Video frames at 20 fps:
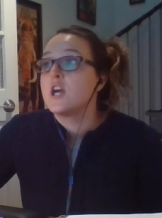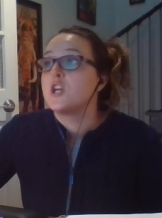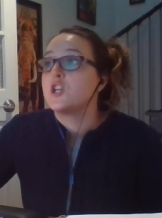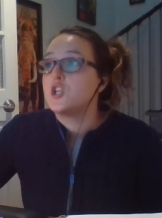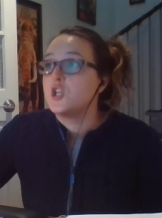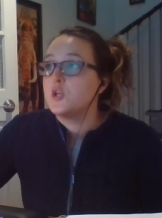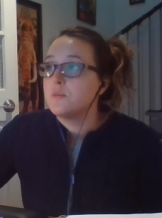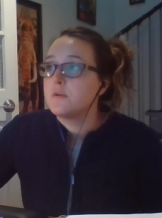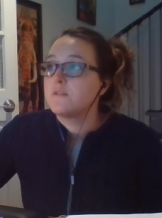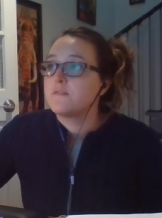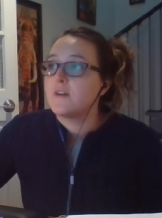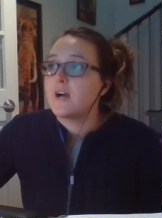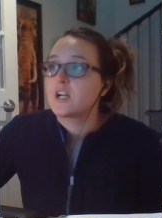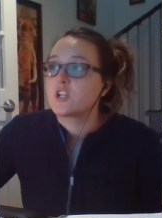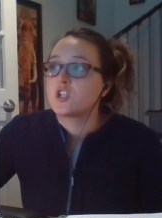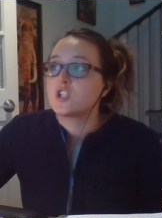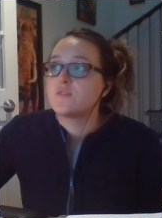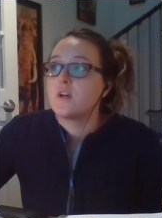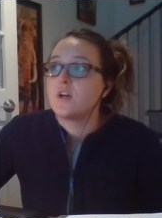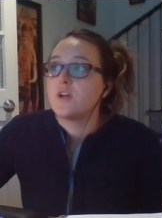Human
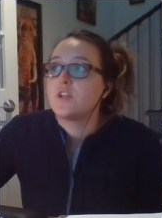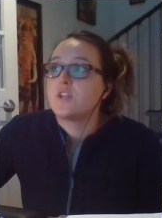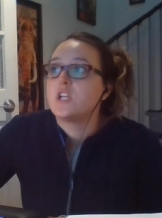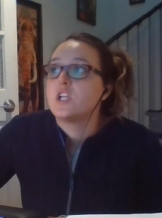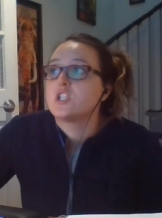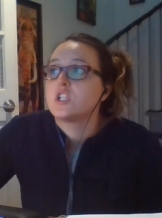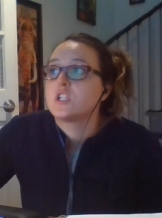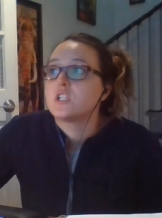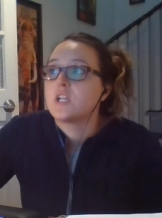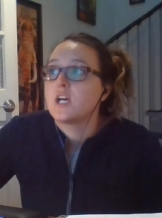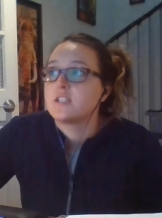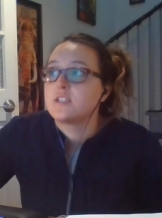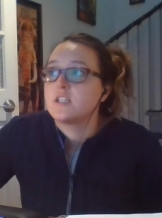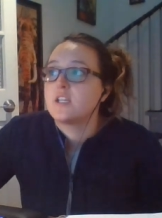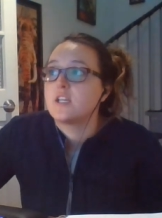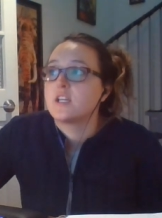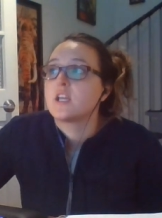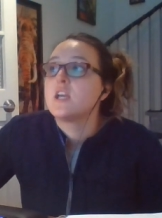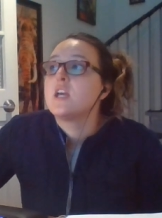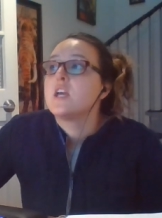factors validation
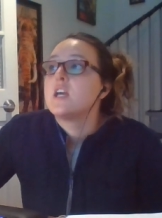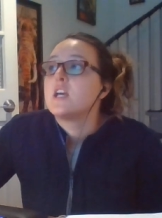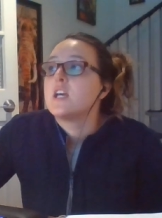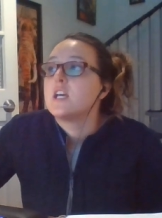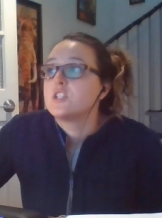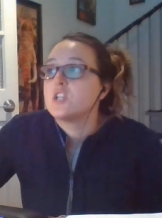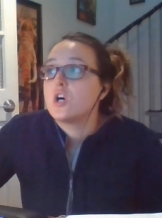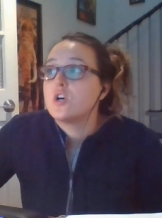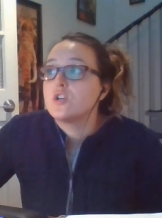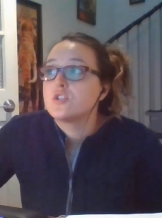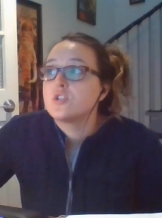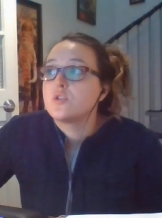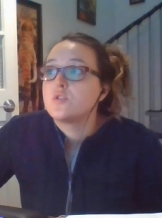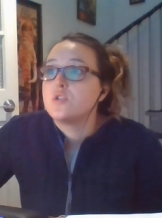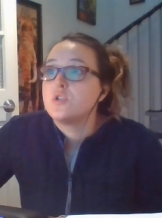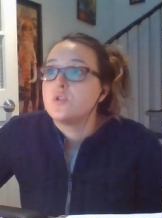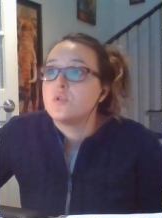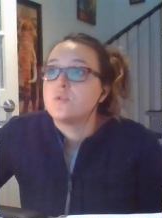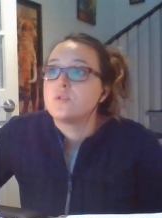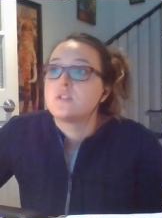testing is also
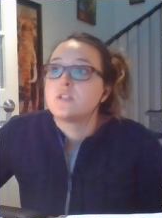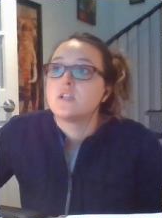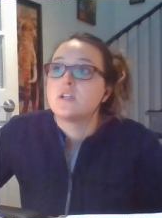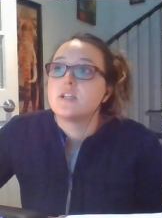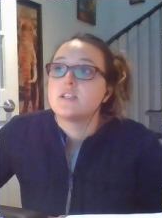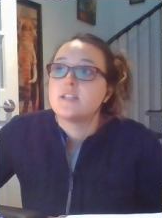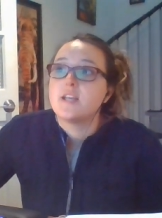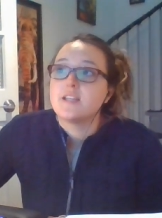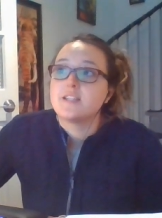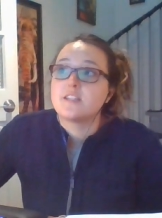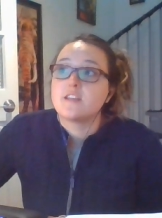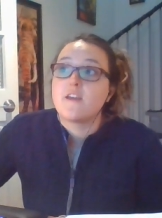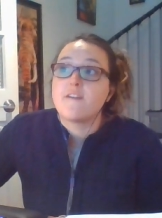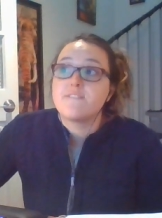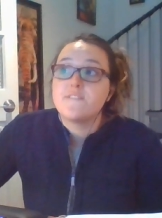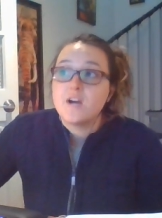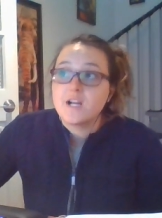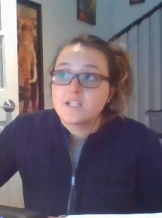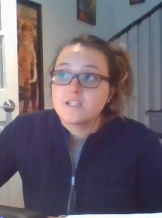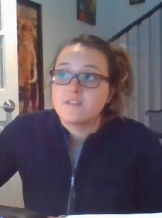used to assess the
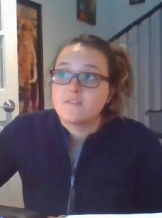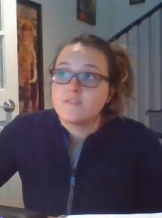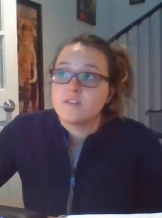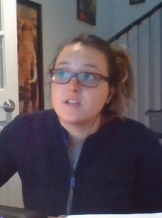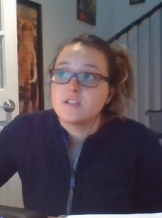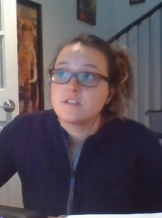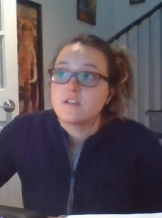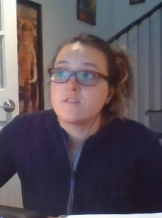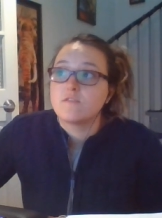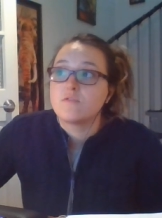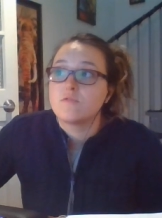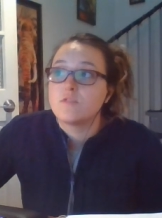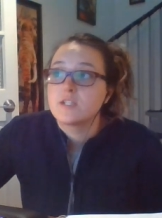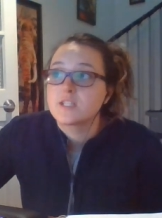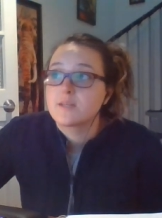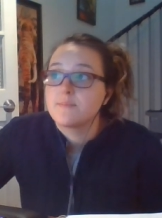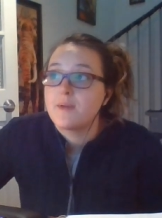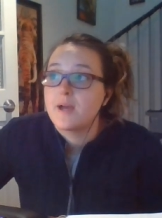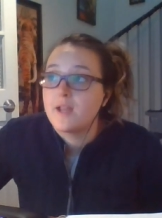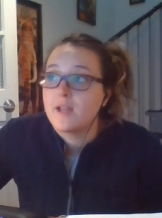effectiveness of risk
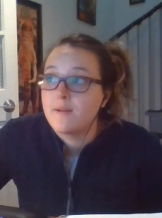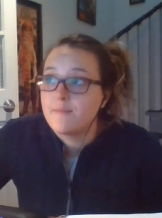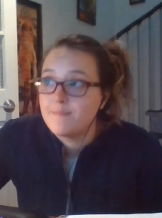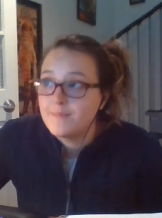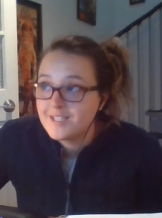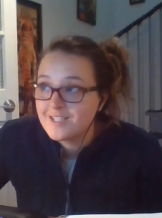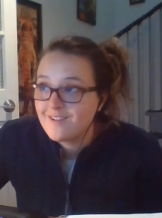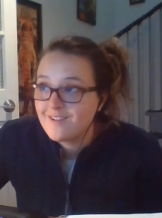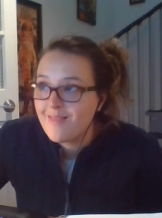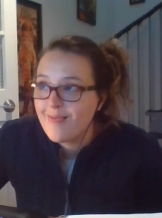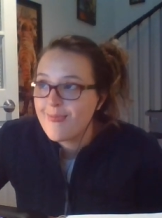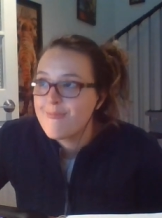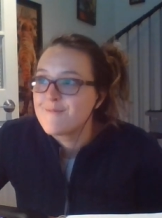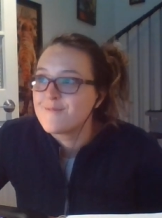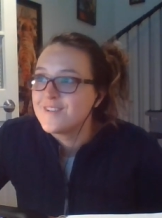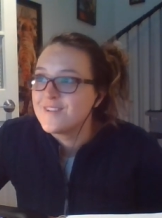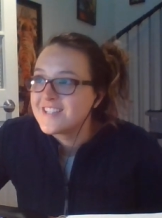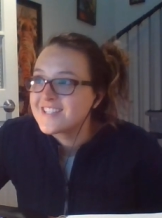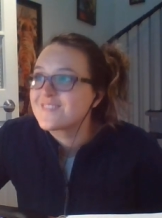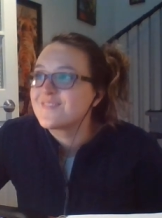
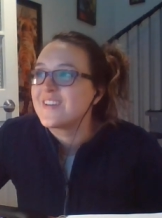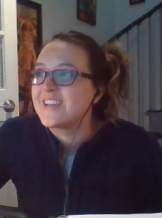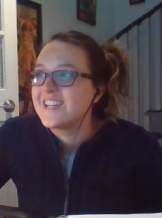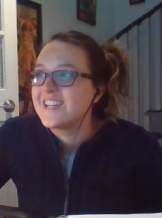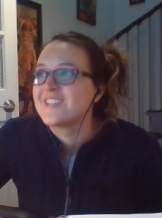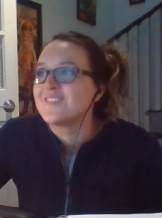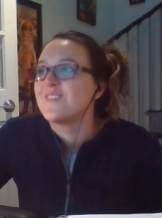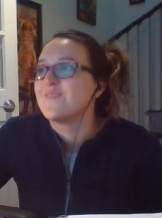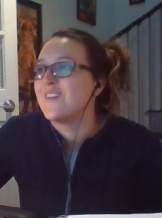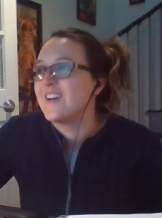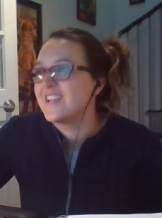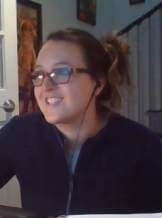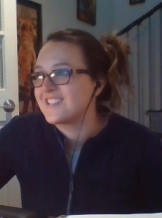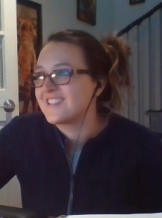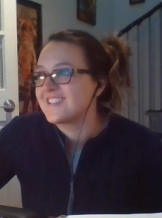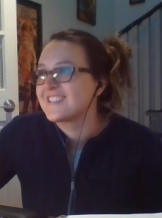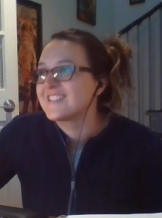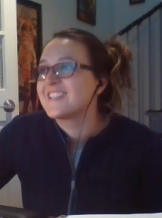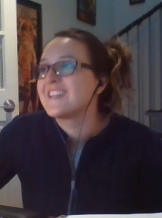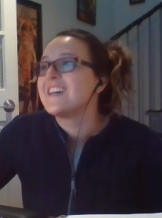management measures.
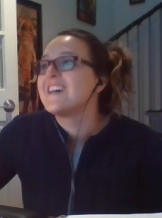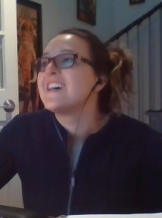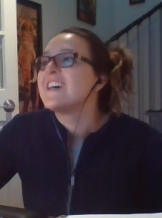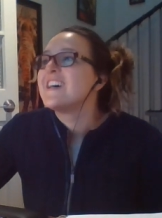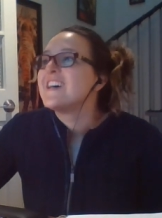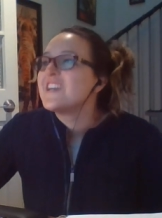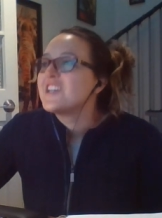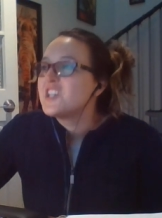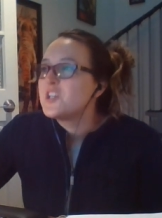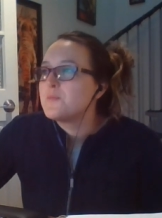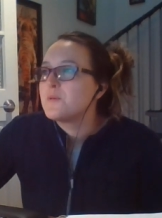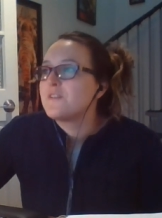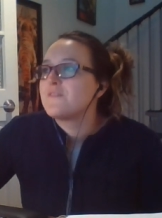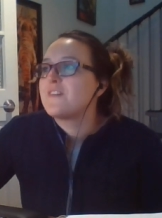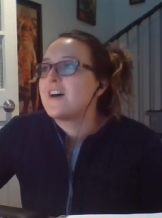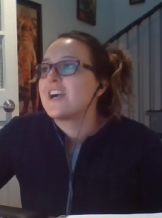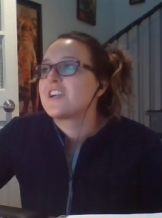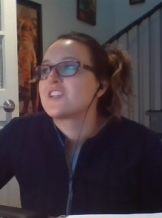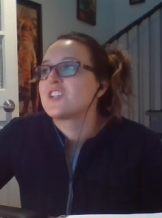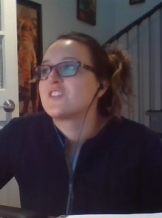Human
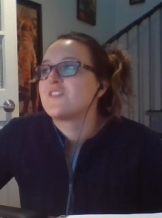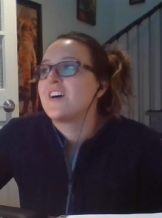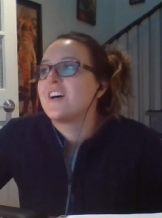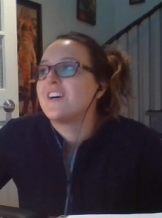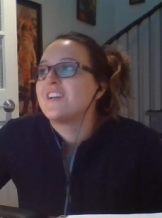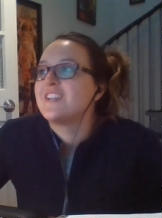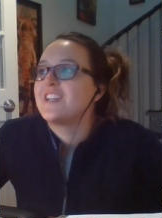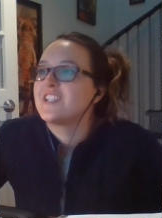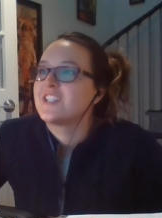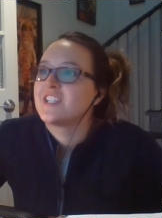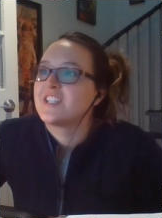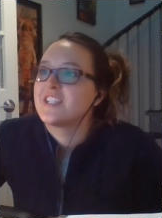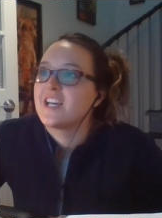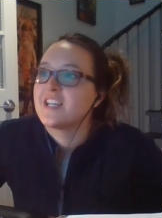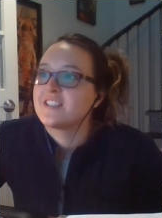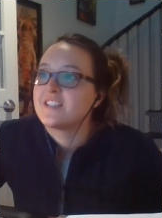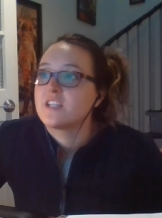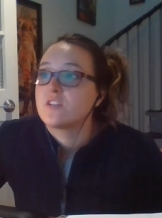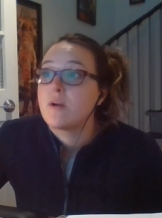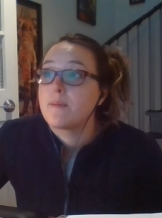factors validation
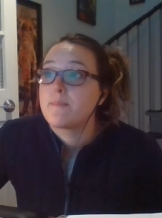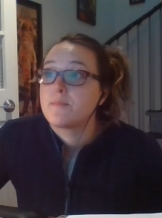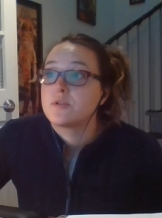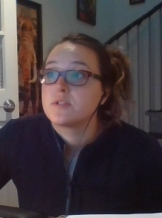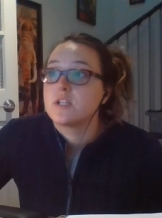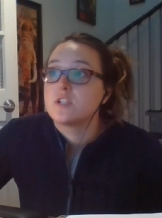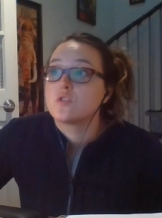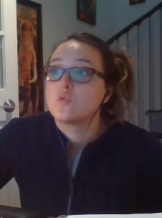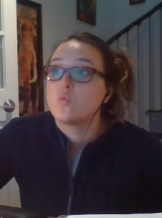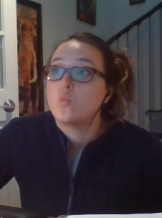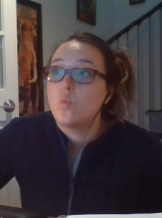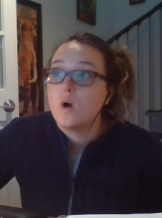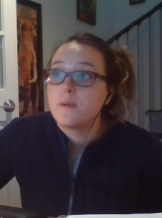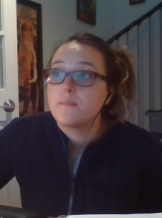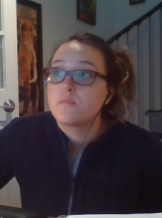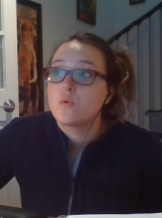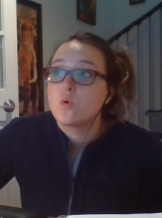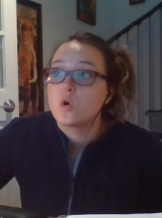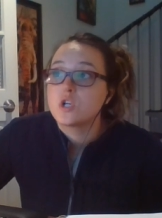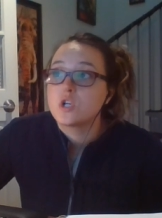testing represents one
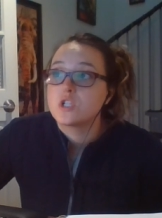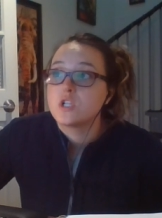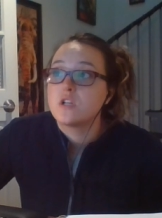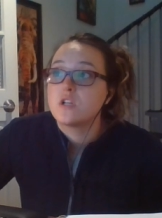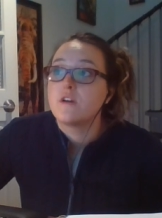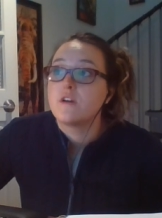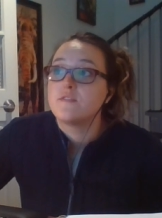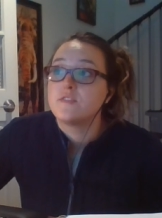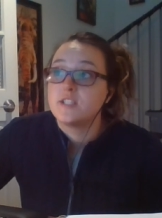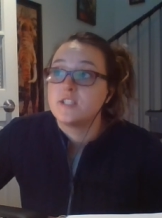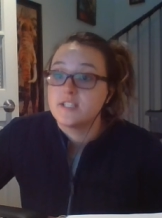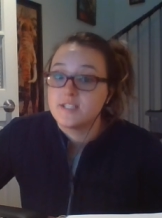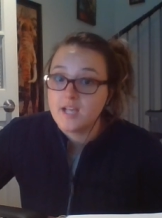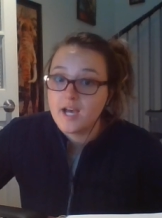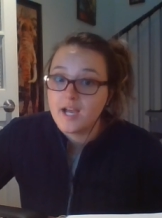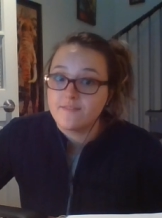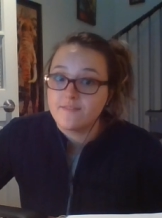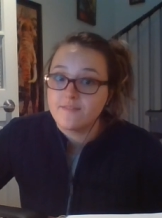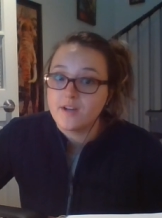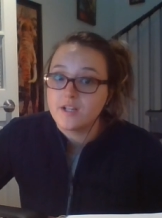portion of
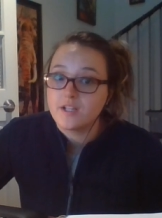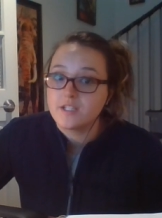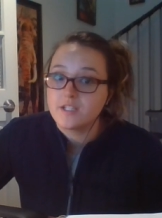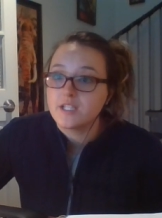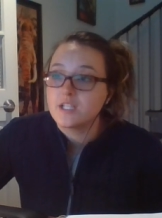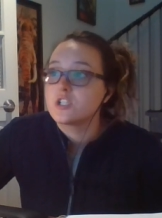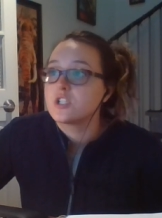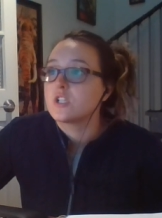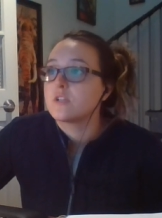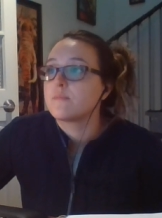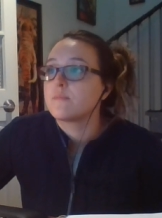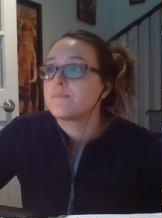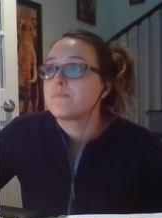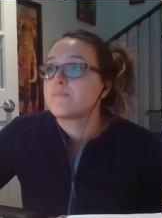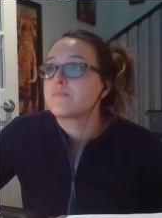design validation.